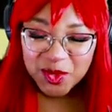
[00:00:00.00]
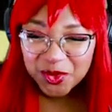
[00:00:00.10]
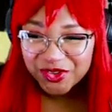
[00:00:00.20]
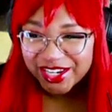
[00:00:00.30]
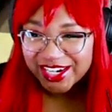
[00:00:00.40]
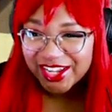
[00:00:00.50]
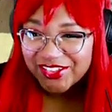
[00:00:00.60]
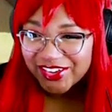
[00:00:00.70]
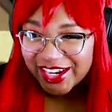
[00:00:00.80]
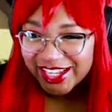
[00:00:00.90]
broken down
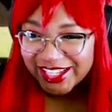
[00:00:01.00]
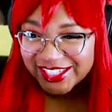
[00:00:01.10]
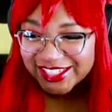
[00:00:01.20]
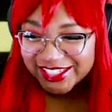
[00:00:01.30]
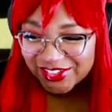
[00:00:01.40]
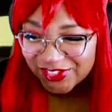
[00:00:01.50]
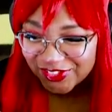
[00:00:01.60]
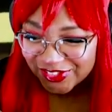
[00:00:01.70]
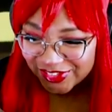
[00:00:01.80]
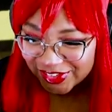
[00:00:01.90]
rides?
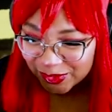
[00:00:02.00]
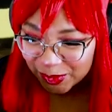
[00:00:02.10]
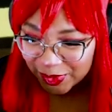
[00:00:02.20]
Oh, a